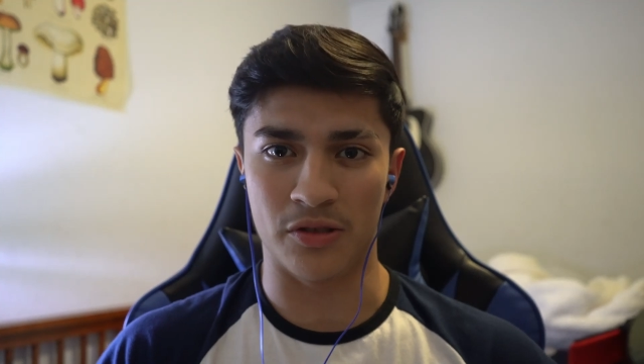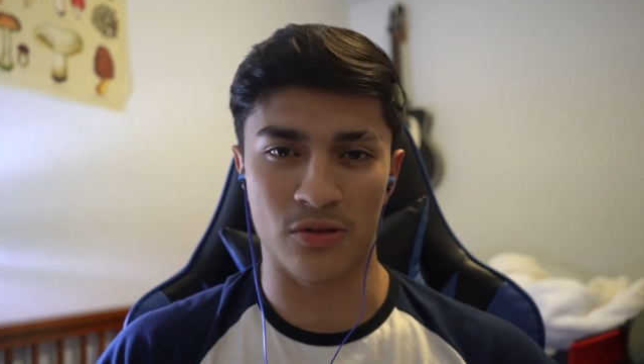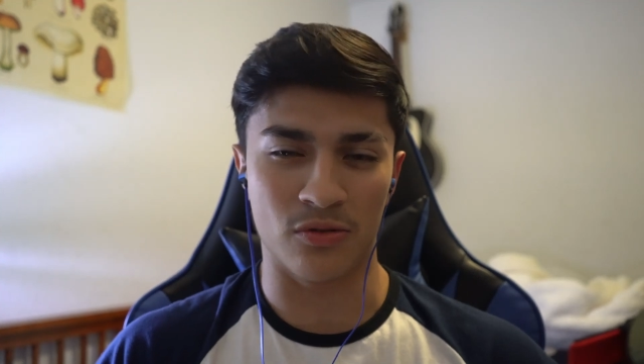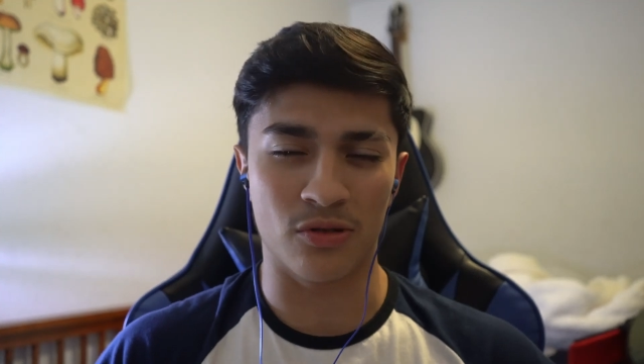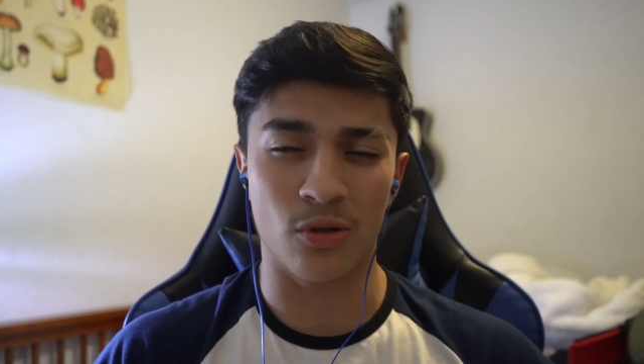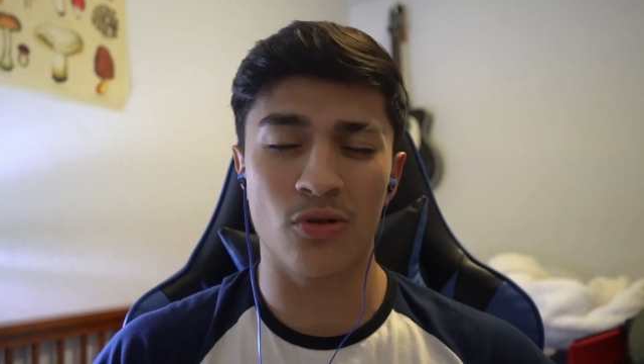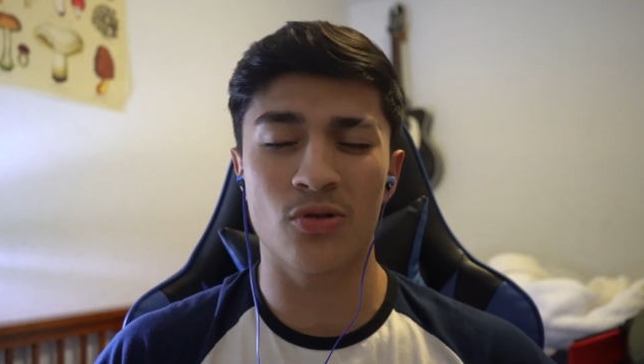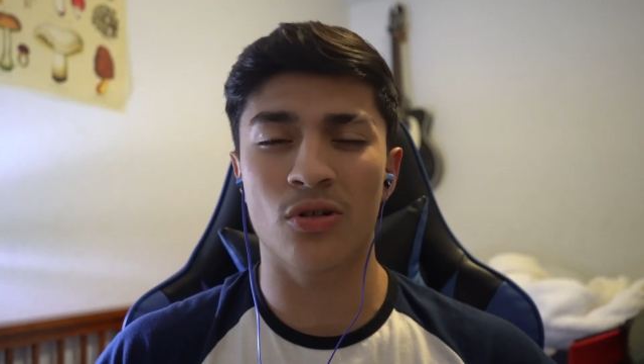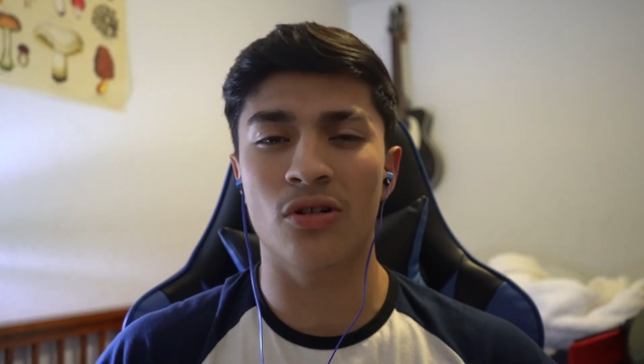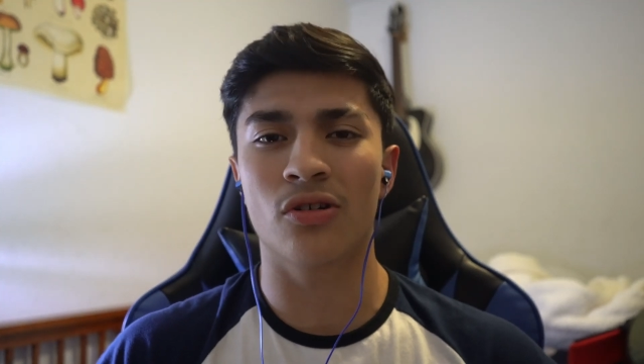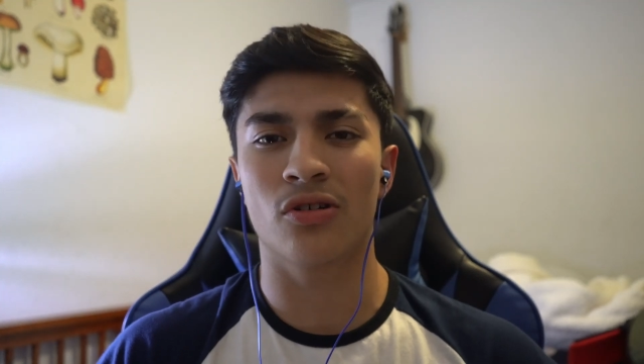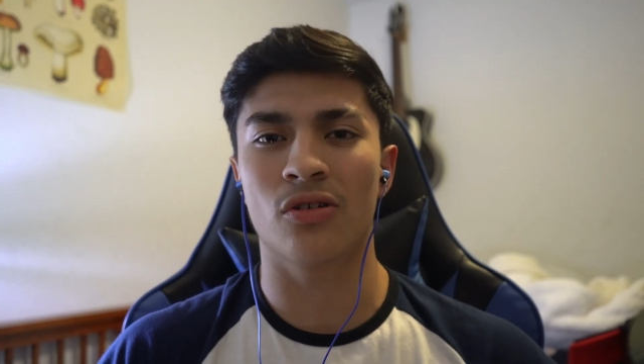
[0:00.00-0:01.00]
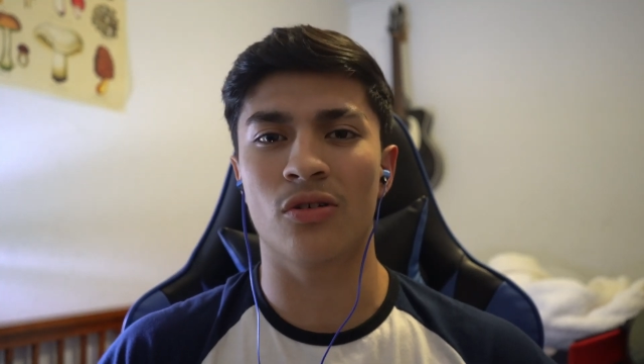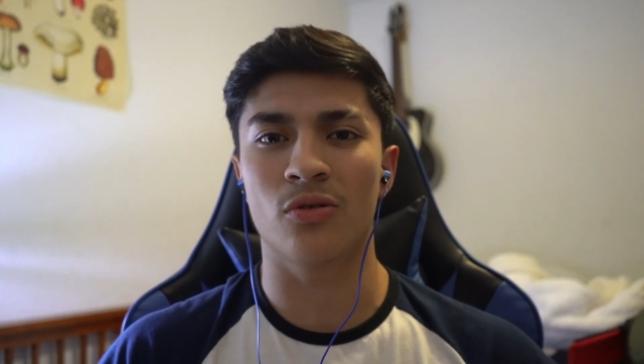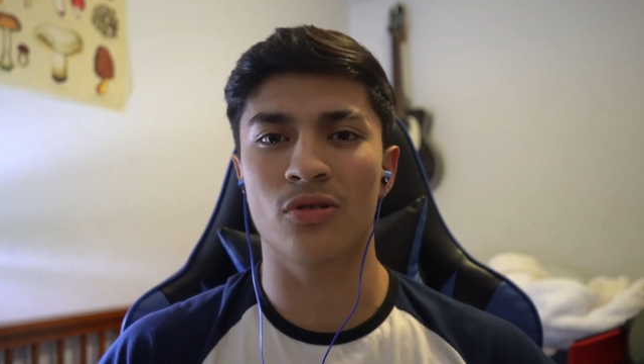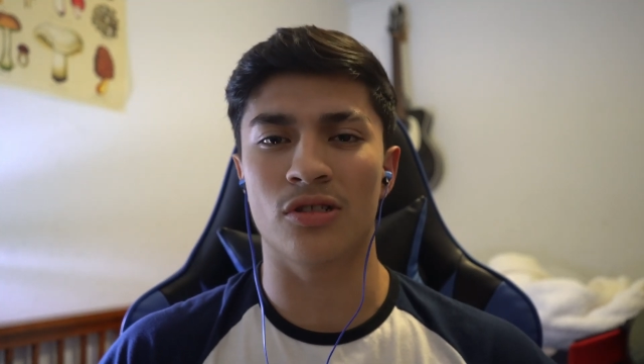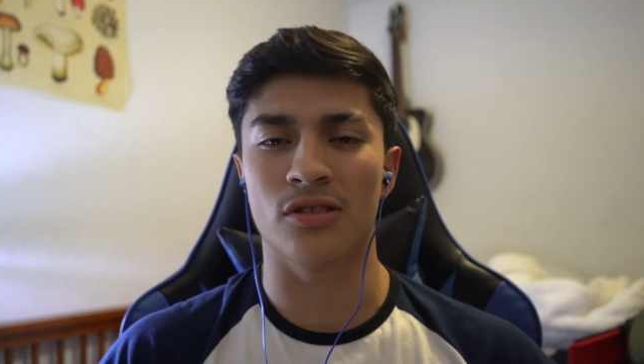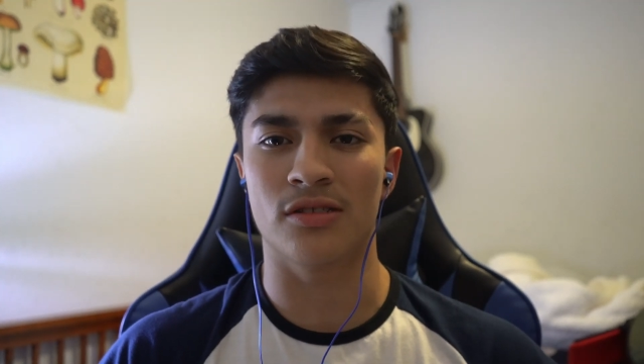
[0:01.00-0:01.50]
So don't draw your
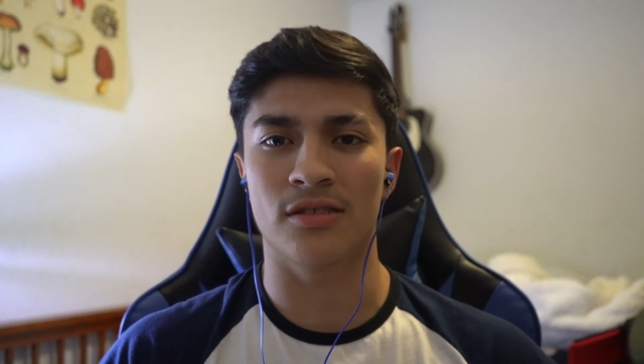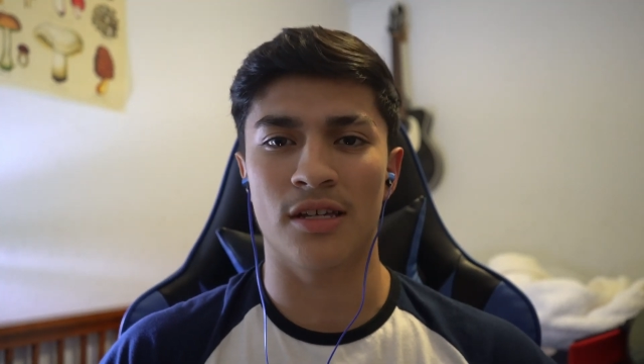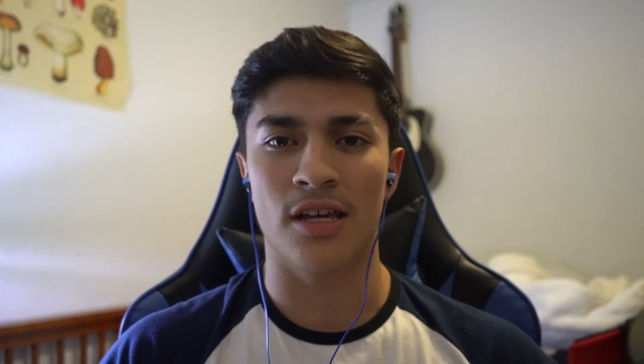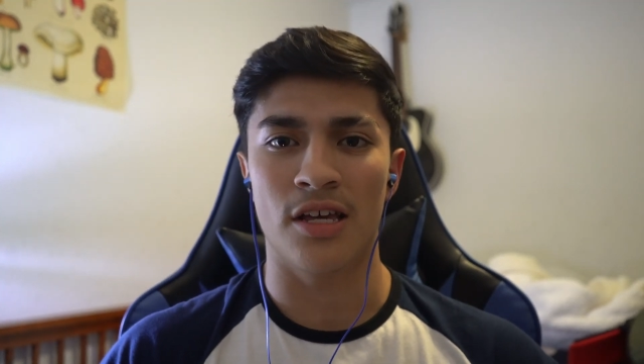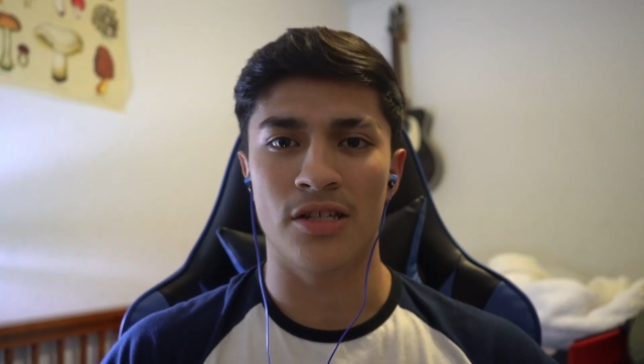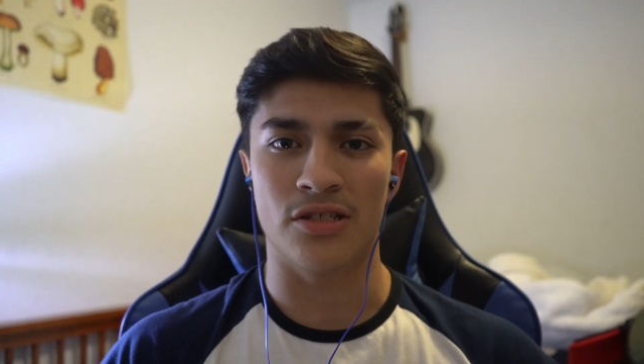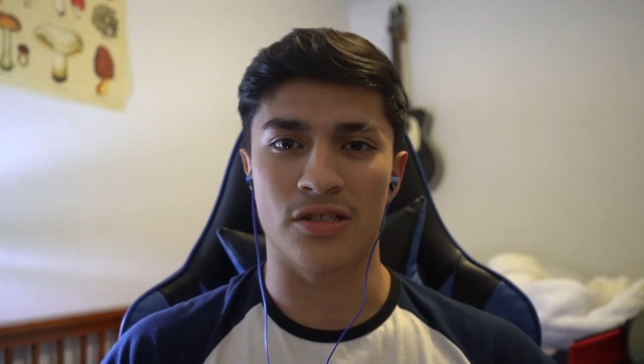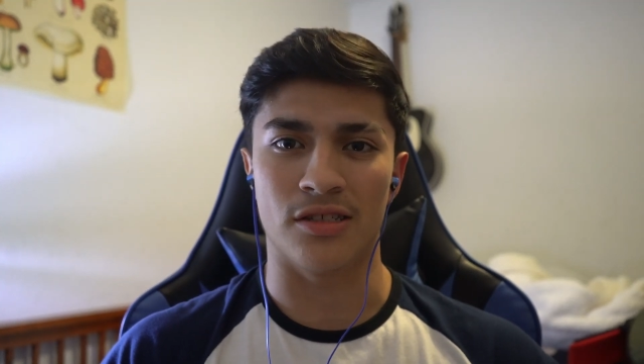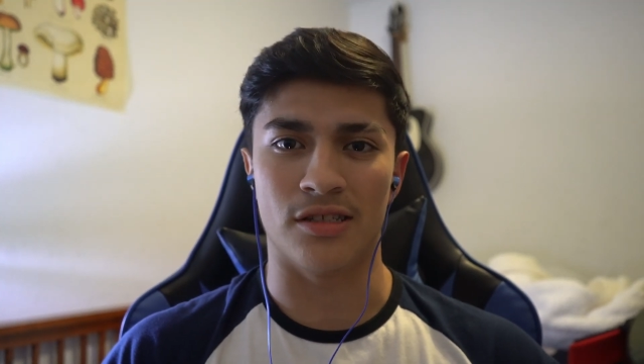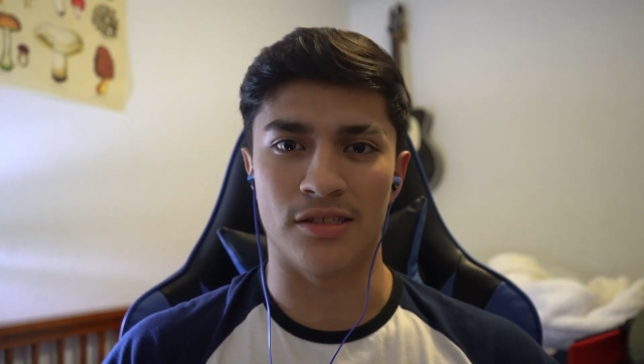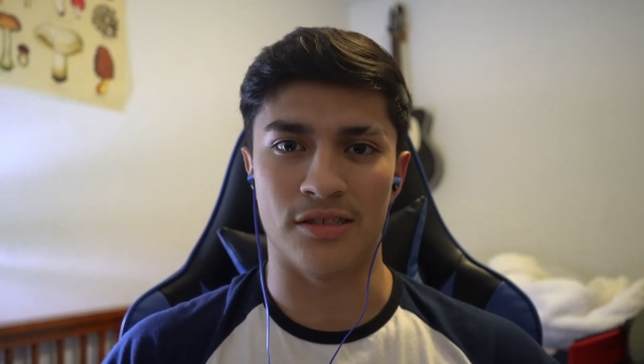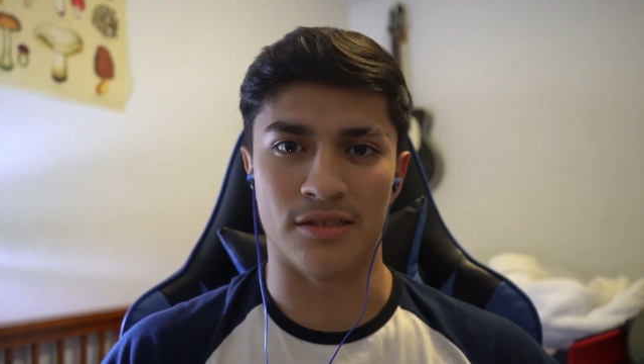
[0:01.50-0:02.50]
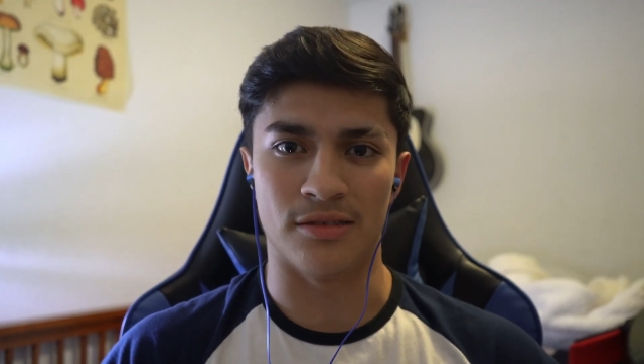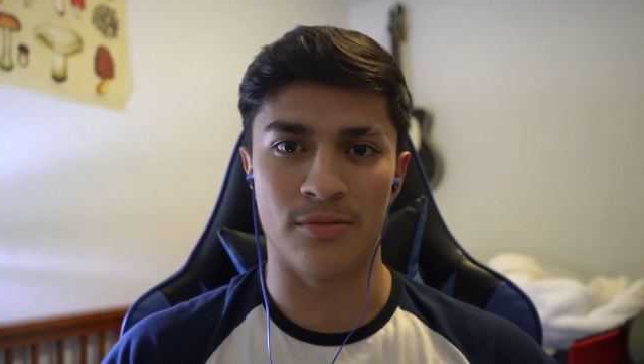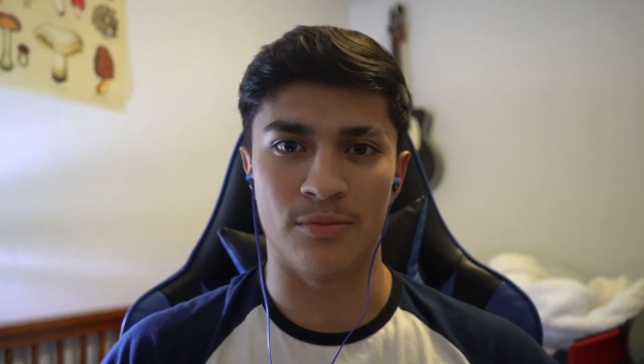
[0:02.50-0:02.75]
conclusions. Just listen.